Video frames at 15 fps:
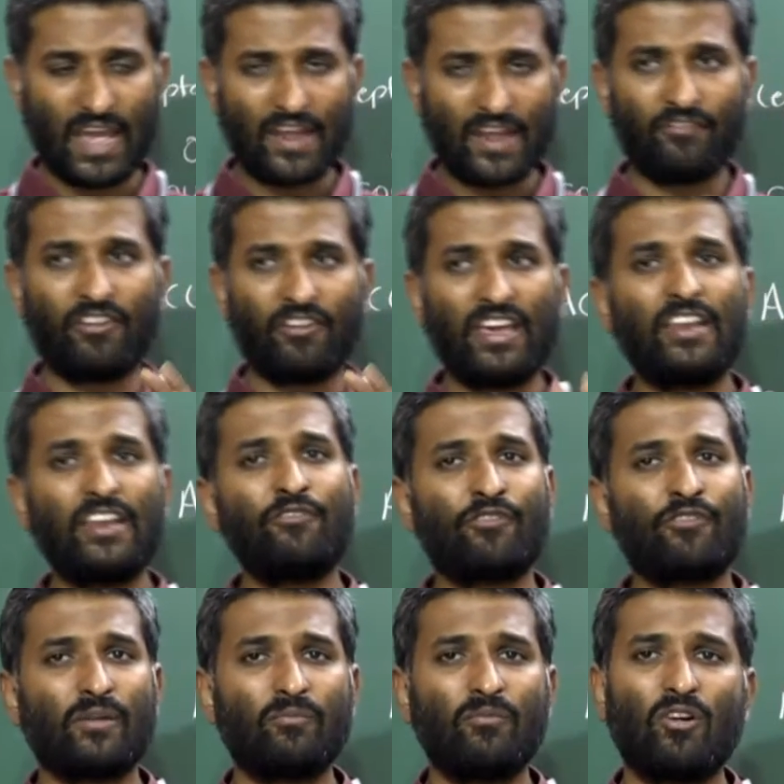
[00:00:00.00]
can vary
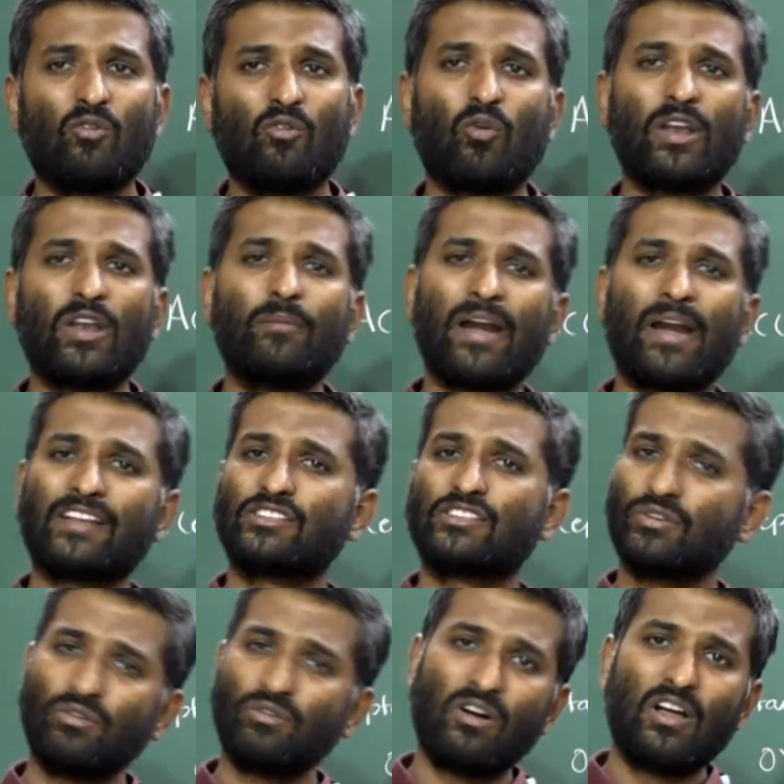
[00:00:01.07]
from one
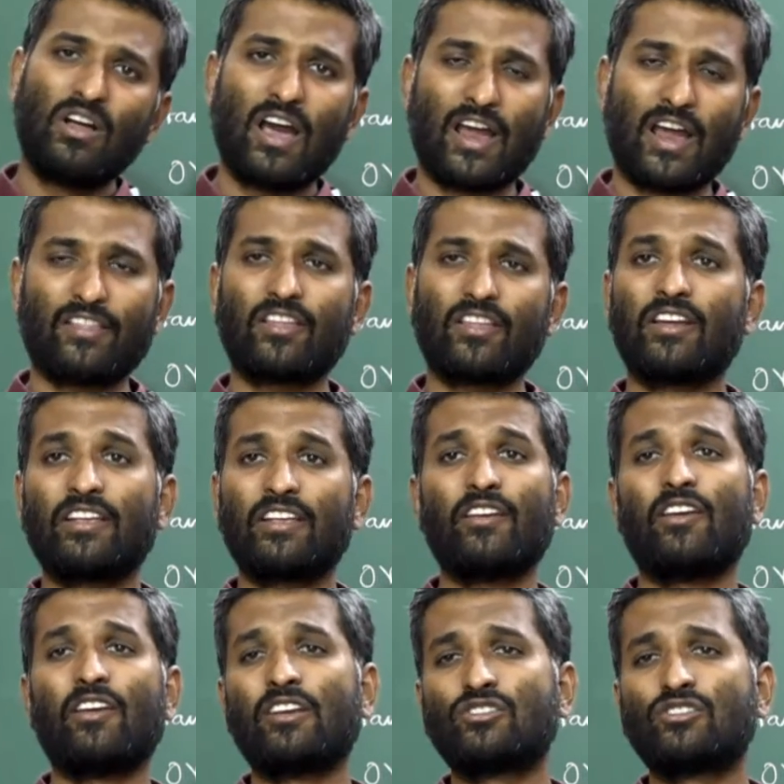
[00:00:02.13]
bank to another.
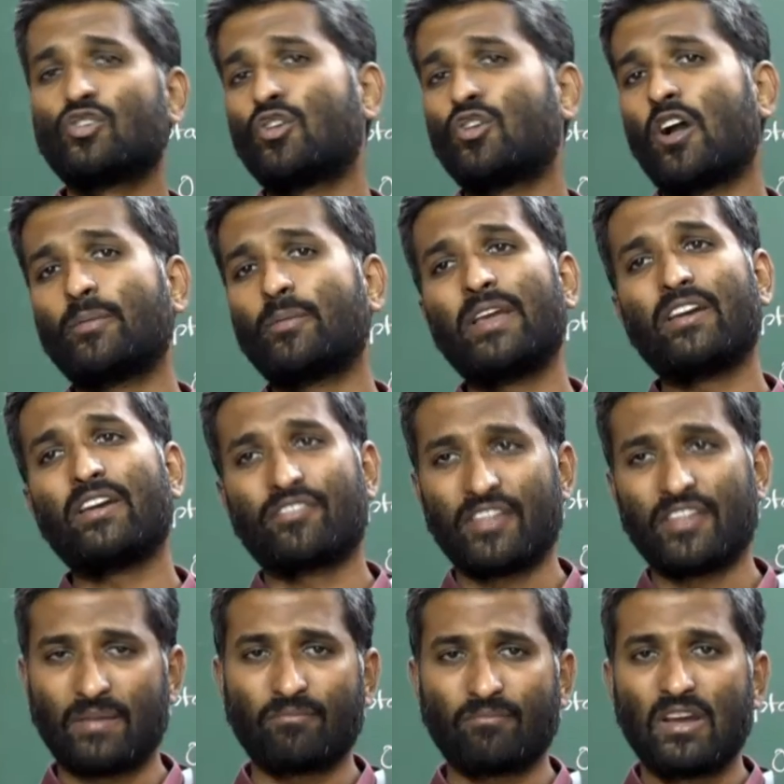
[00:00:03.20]
It should not be the
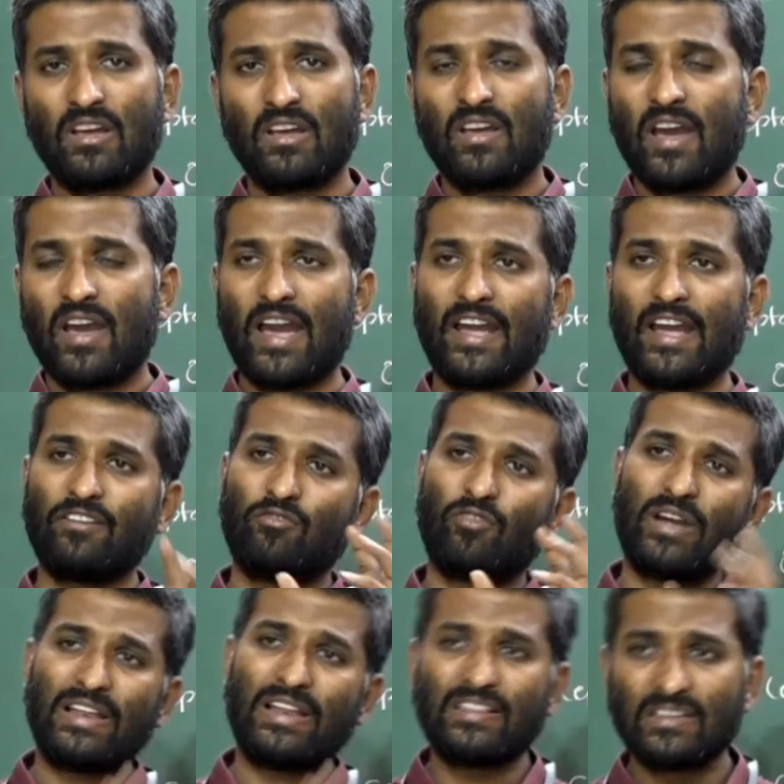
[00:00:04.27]
same.
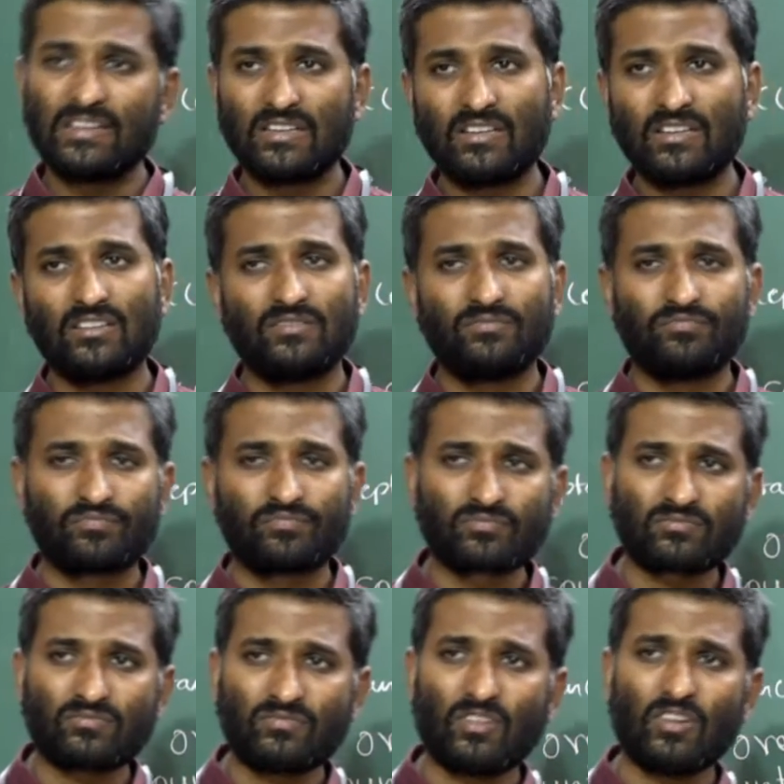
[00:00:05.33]
And while
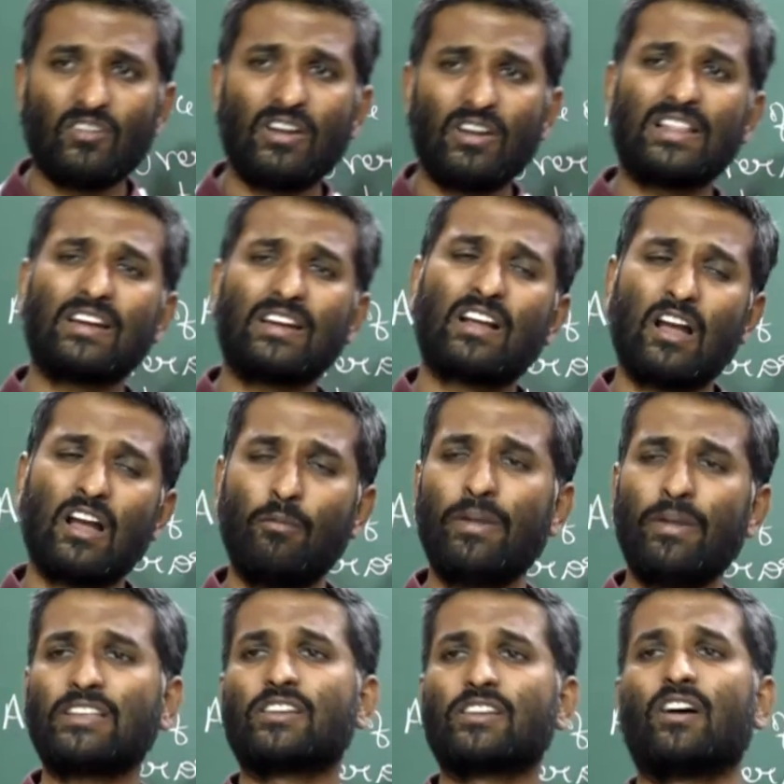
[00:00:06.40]
the
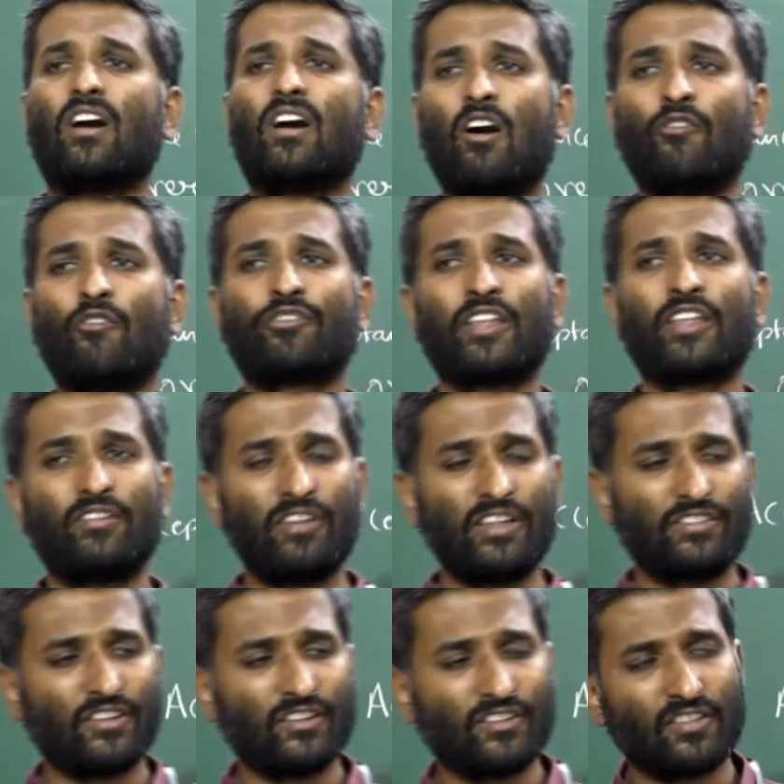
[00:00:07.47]
gamut of
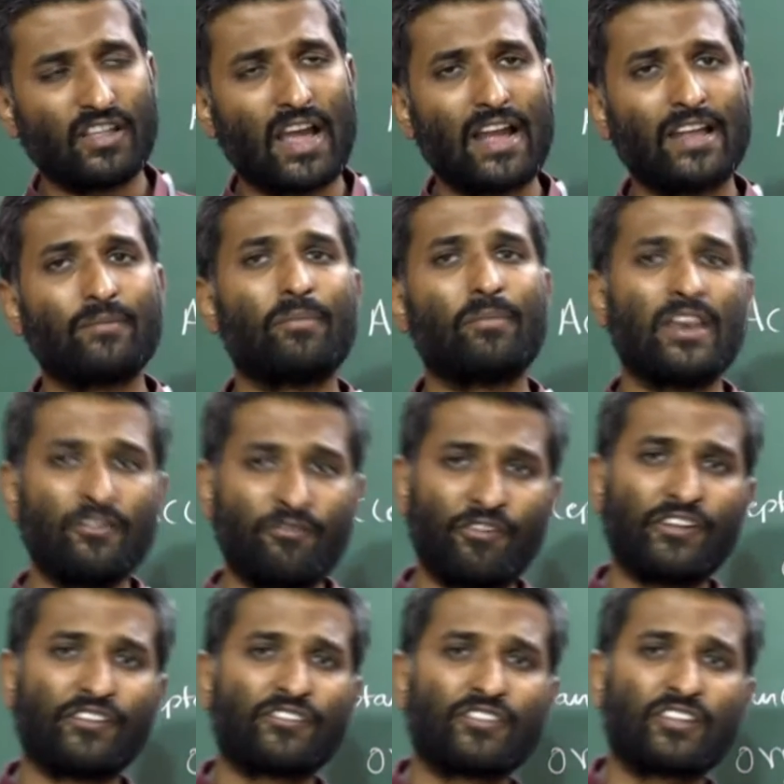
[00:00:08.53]
services and
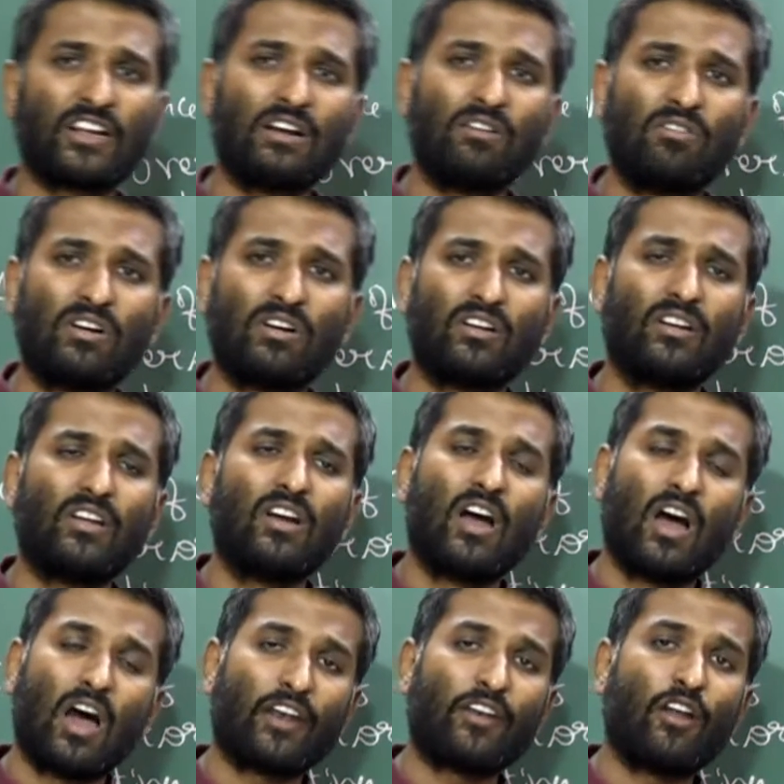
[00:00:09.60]
benefits covered
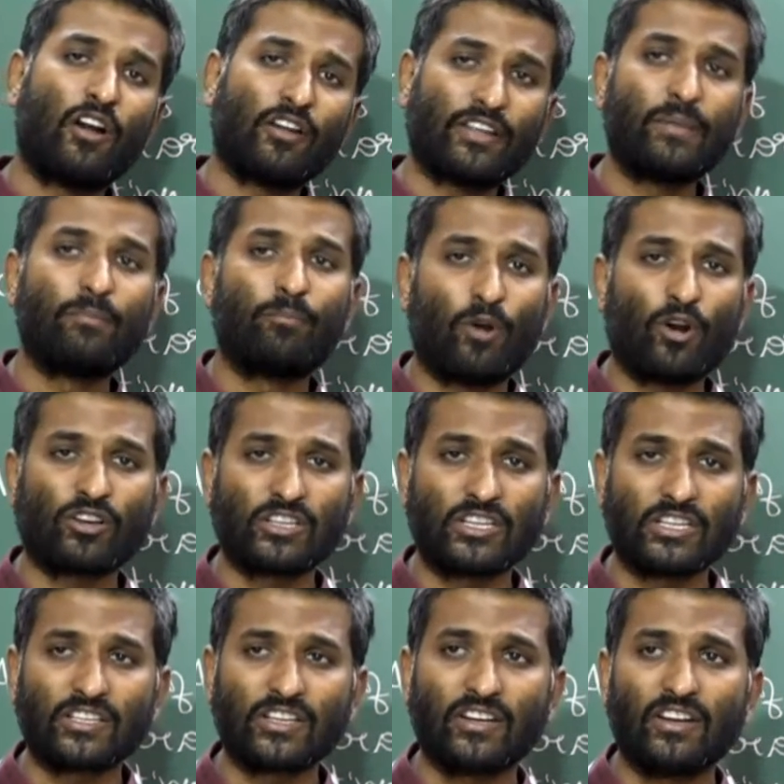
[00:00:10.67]
are not
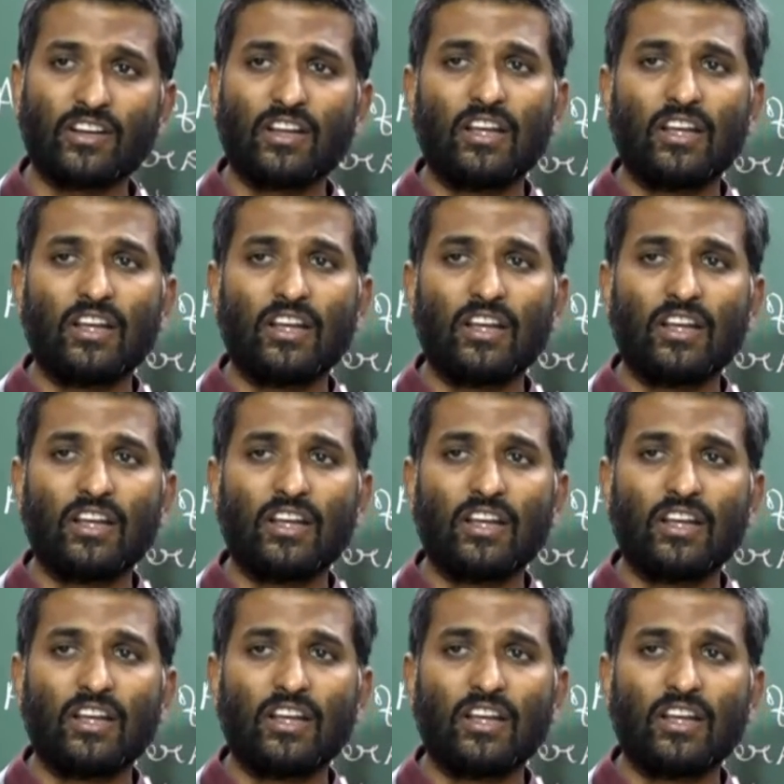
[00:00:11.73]
important,